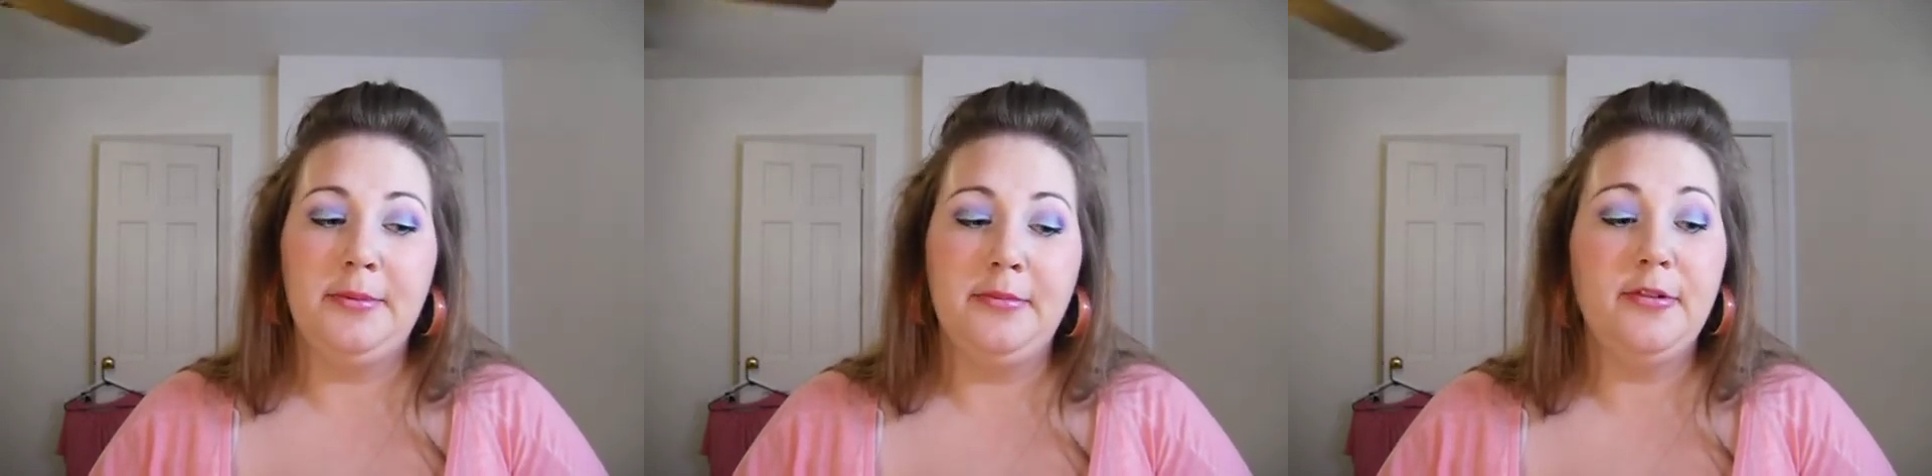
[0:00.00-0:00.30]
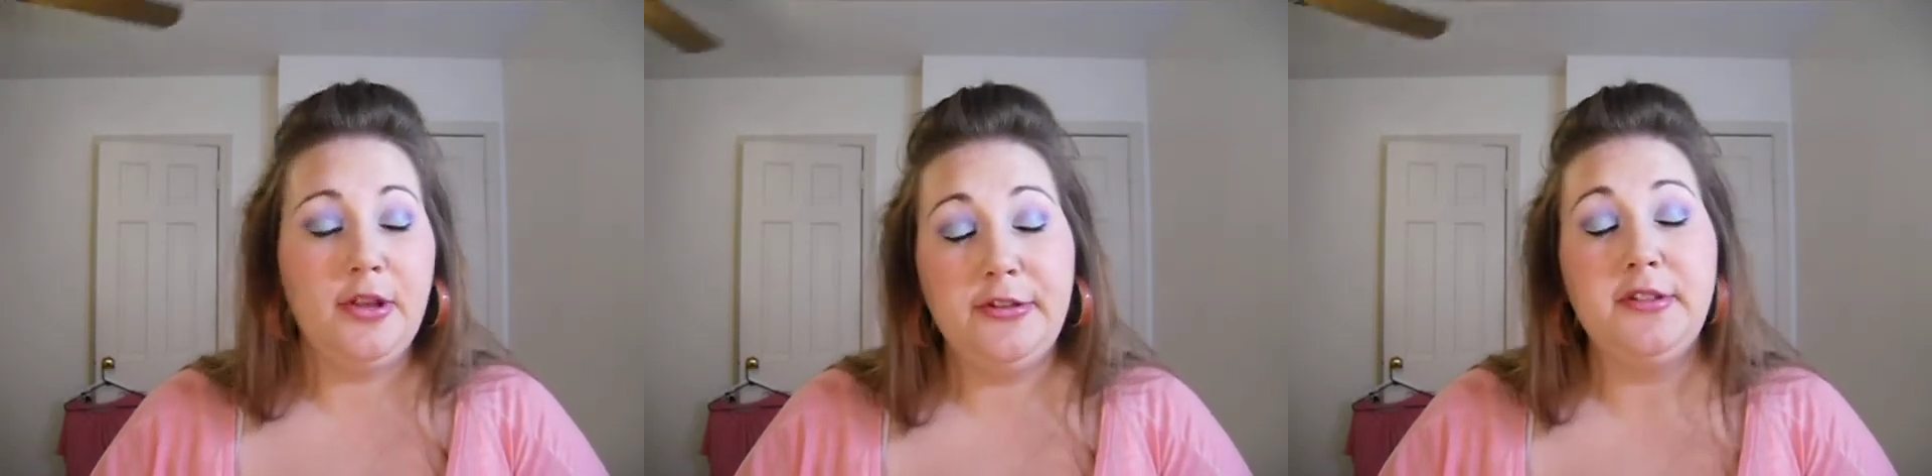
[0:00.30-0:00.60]
for
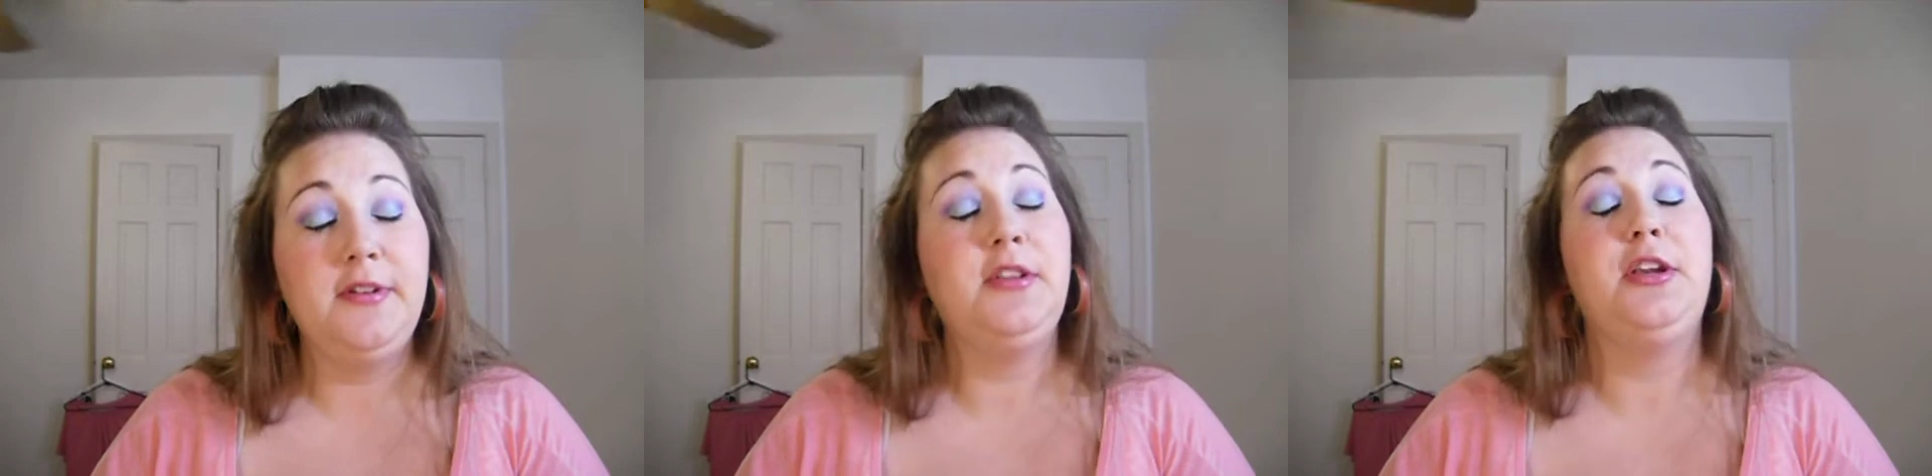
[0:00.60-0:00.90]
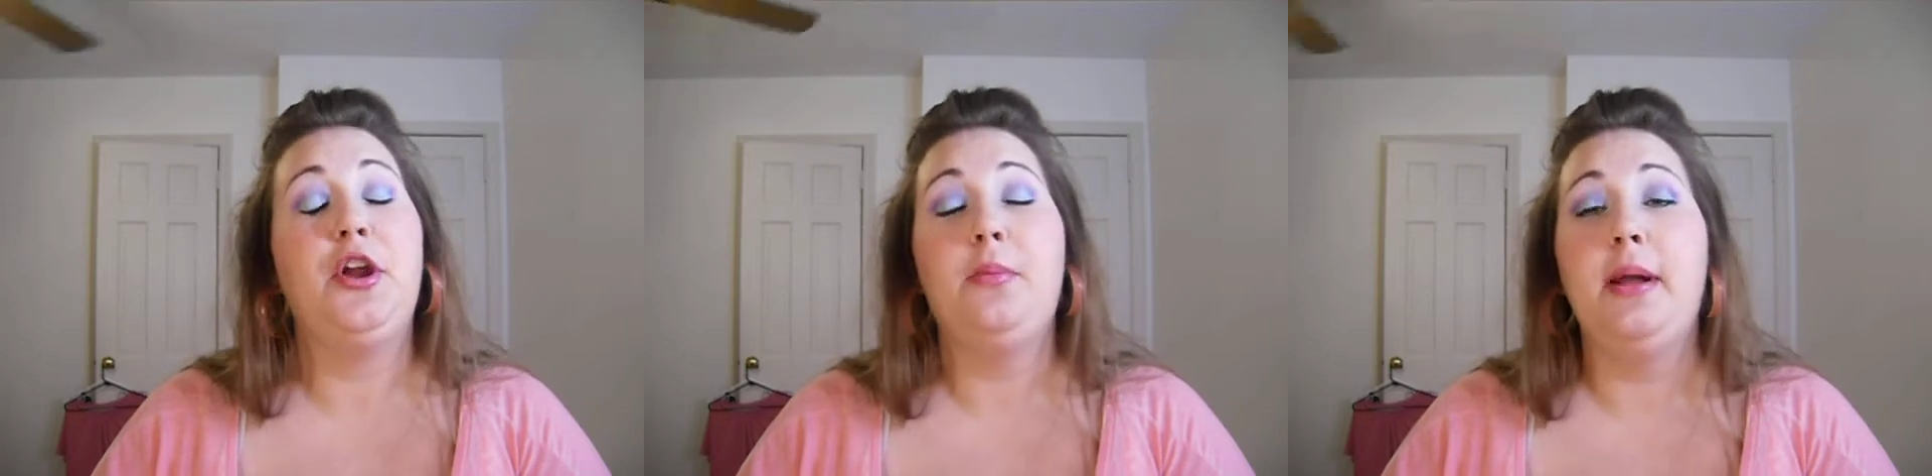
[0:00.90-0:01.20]
those of you that
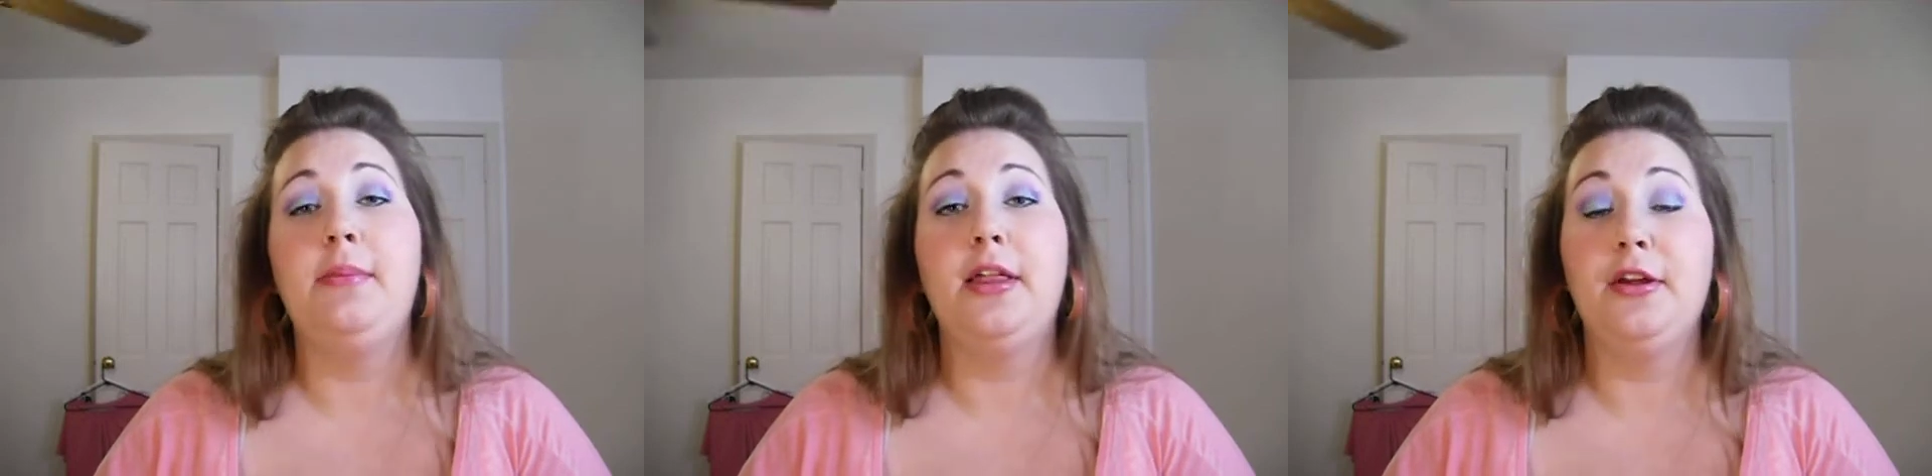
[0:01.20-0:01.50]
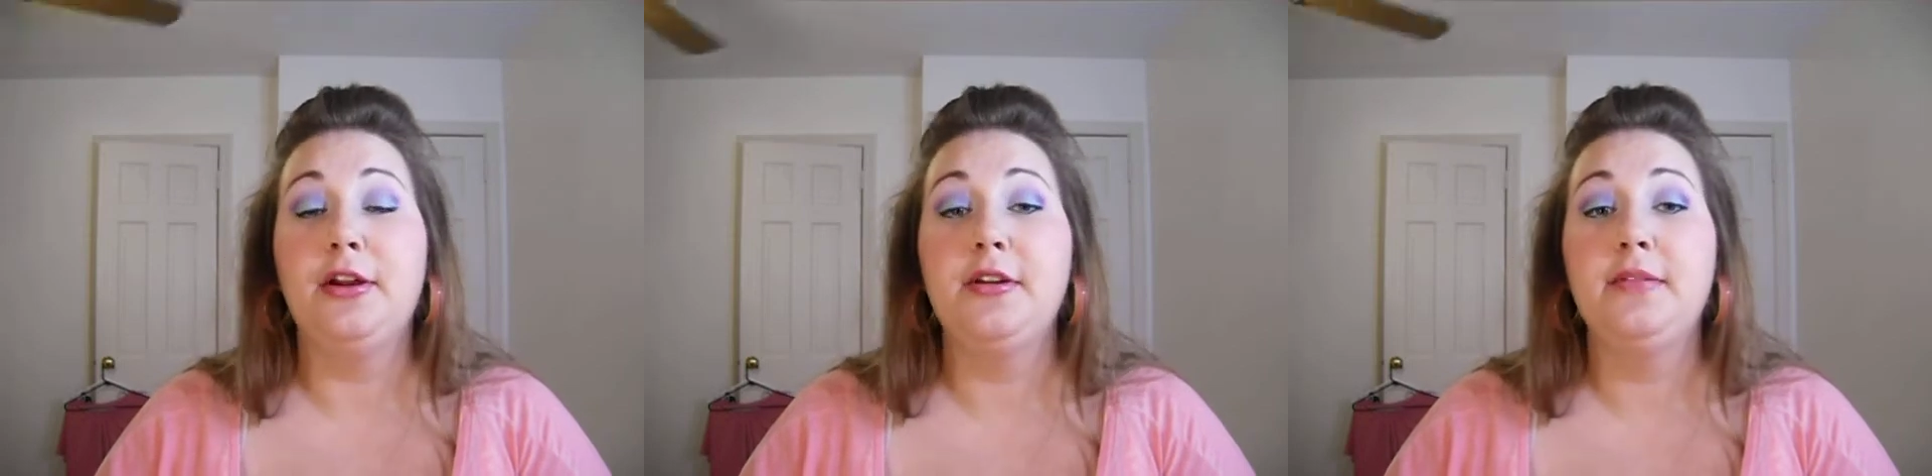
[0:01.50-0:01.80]
know my mother,